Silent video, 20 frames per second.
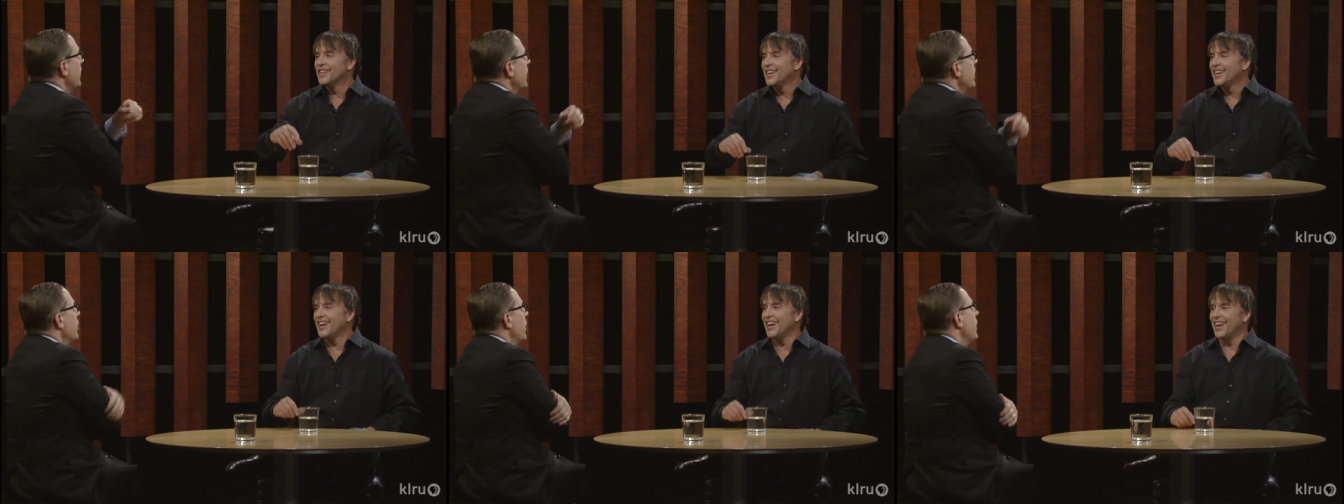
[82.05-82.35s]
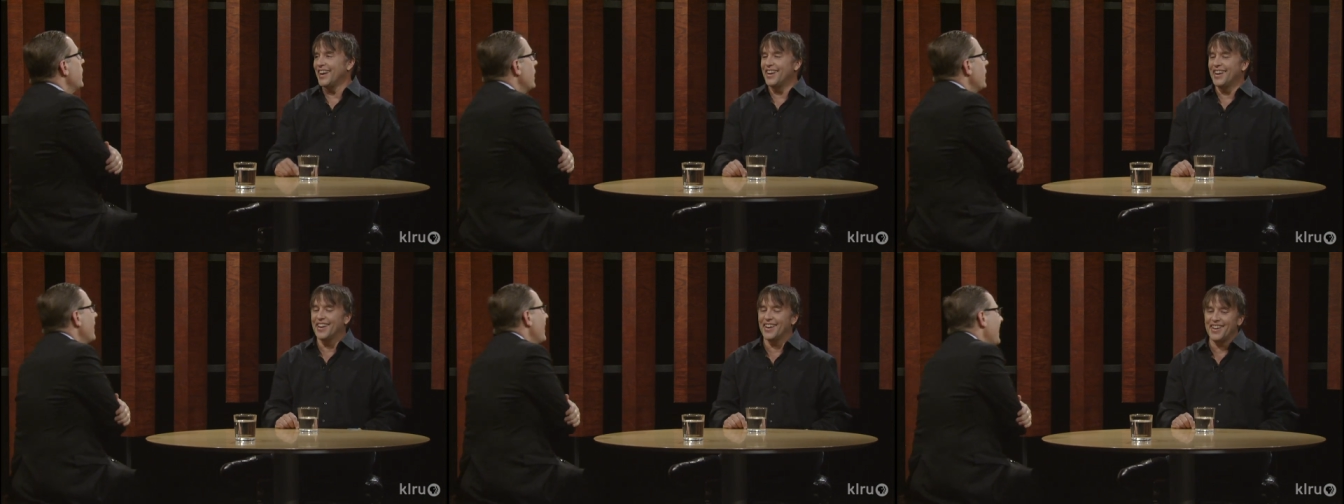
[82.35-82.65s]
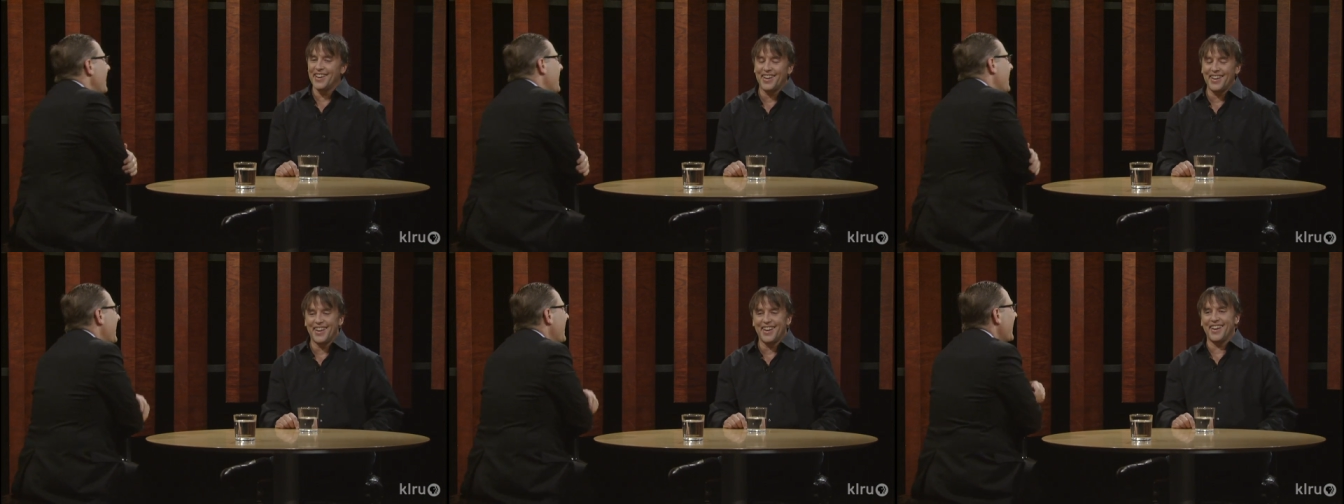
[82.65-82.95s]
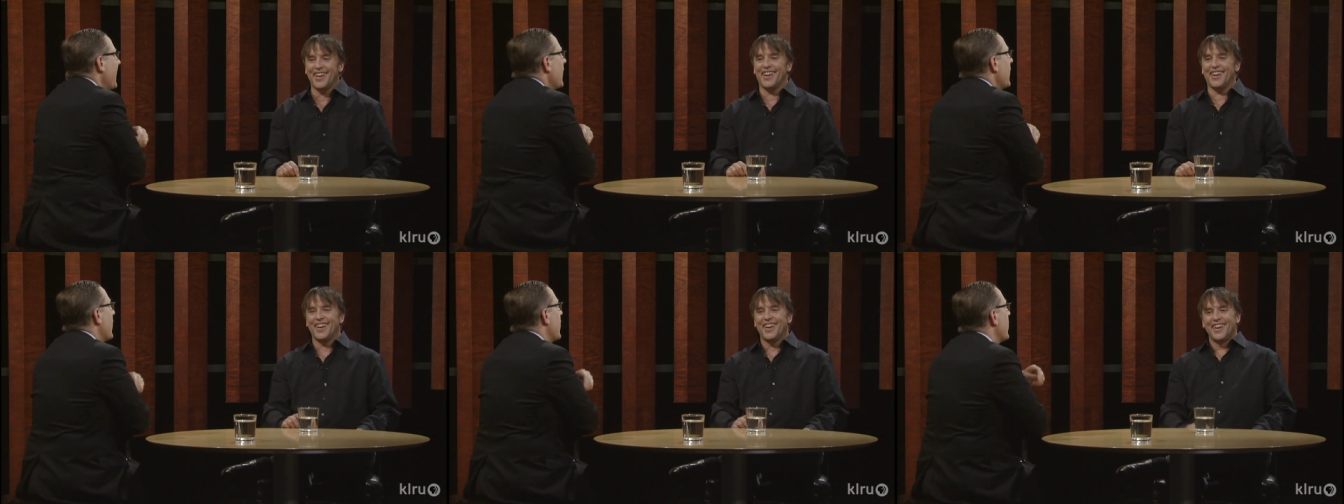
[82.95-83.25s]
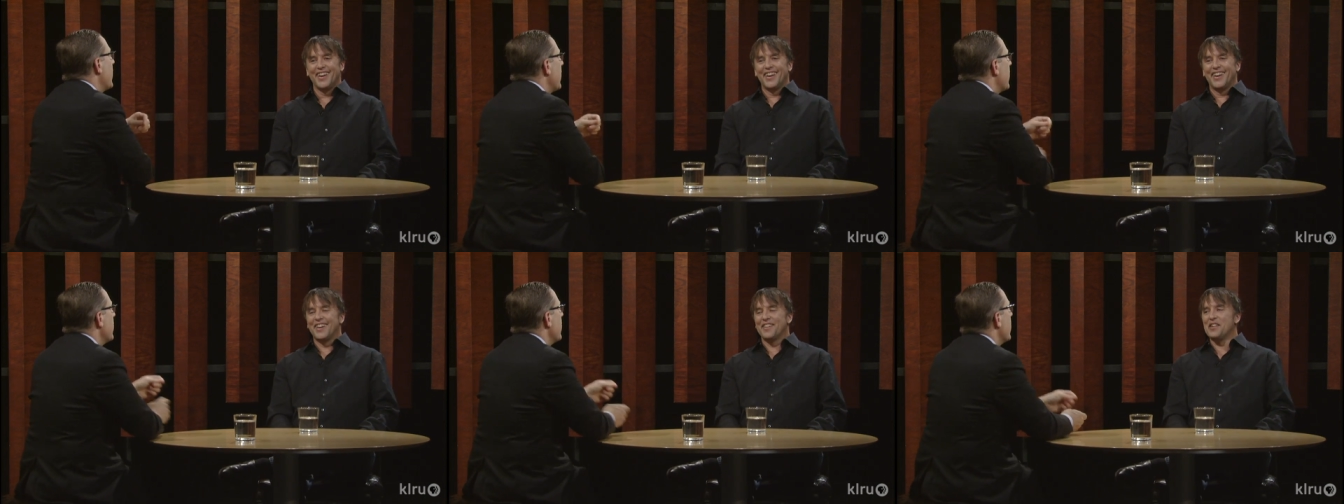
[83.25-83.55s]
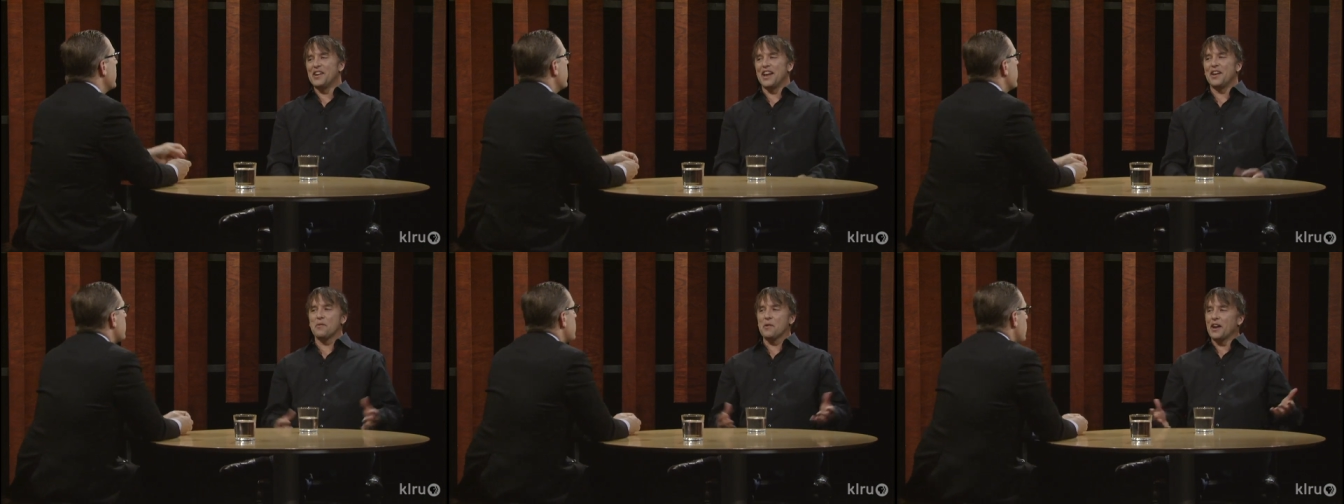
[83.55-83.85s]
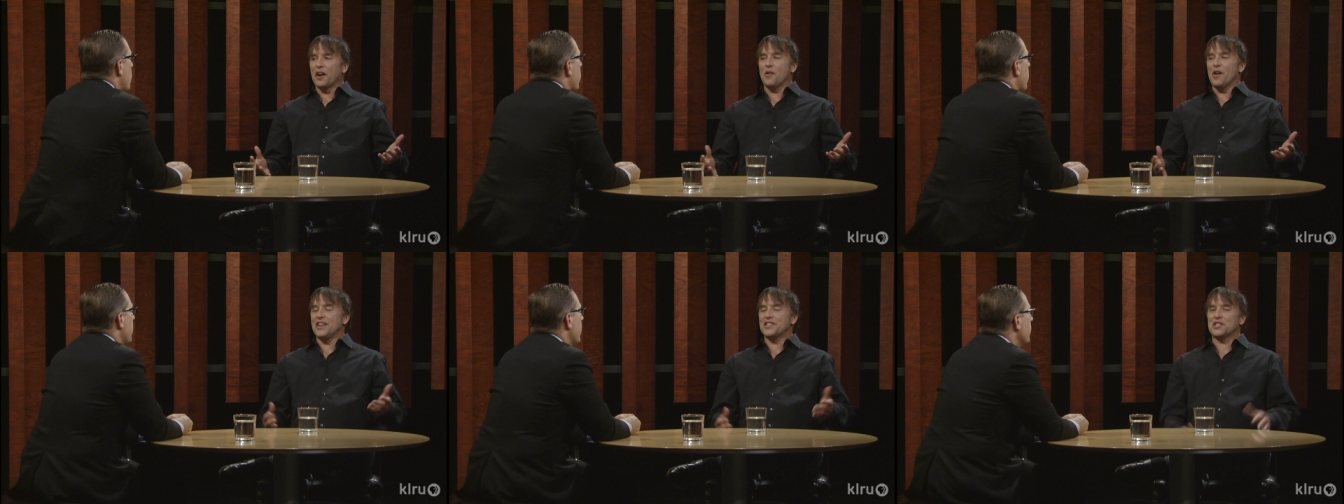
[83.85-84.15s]
In, in, in, in, when in anyone
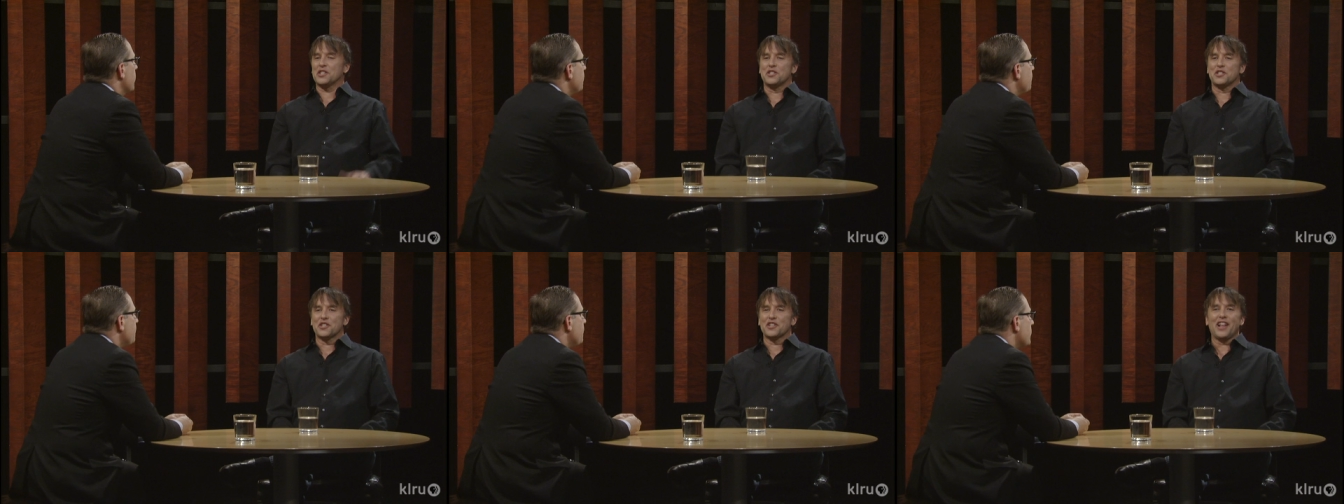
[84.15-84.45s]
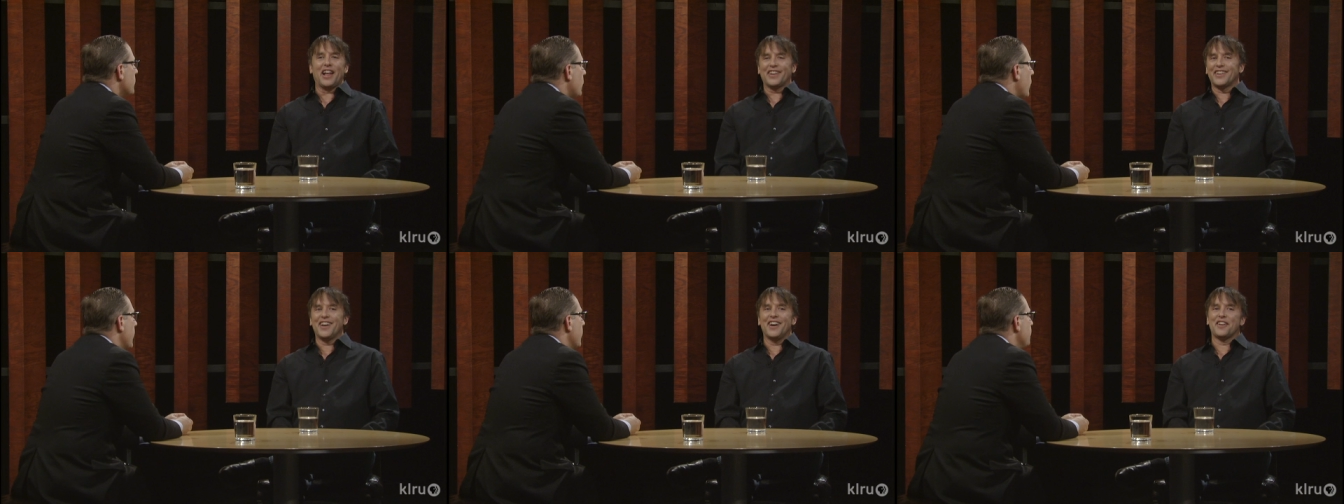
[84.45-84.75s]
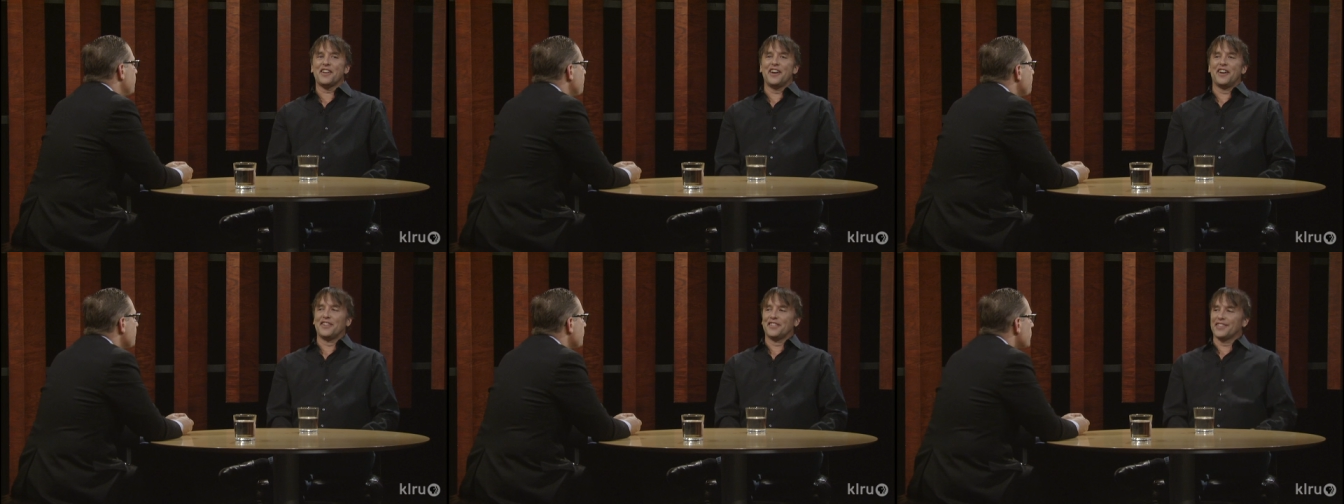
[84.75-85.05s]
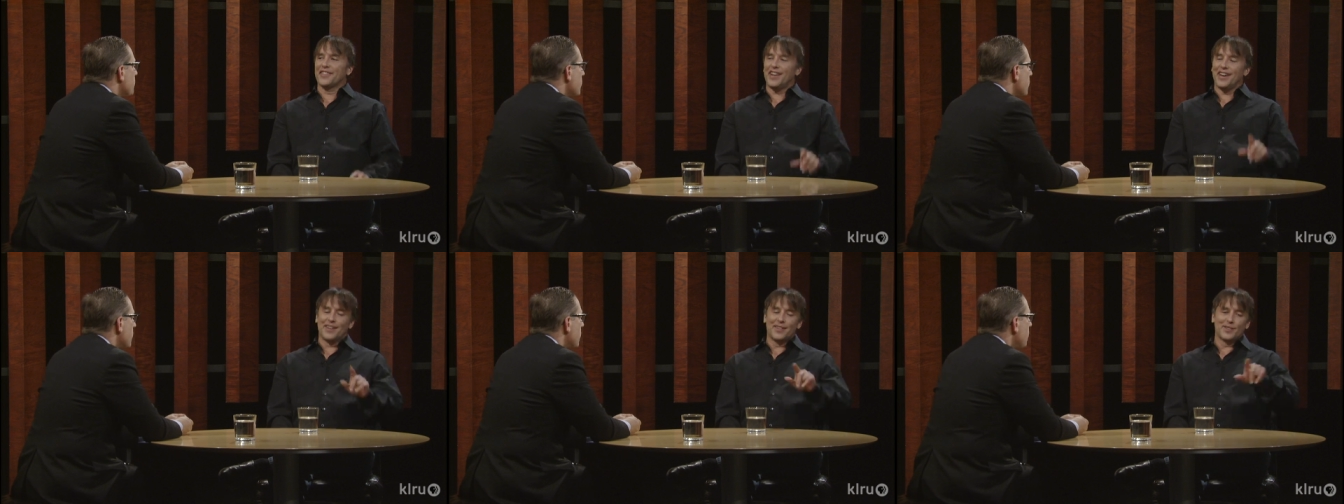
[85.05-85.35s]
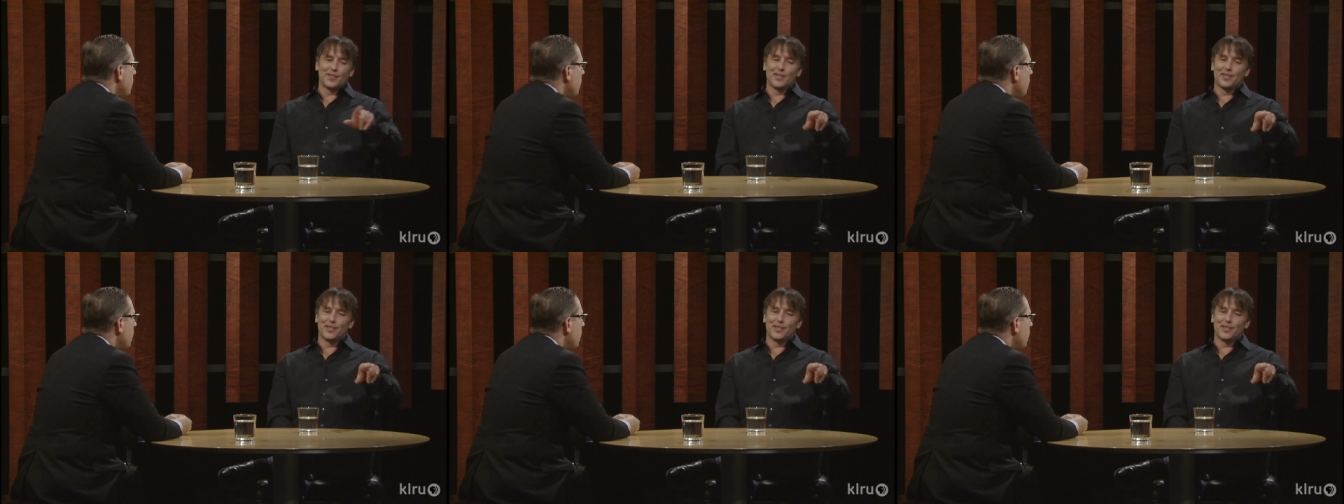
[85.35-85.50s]
the questions you, like, right. no, no, that,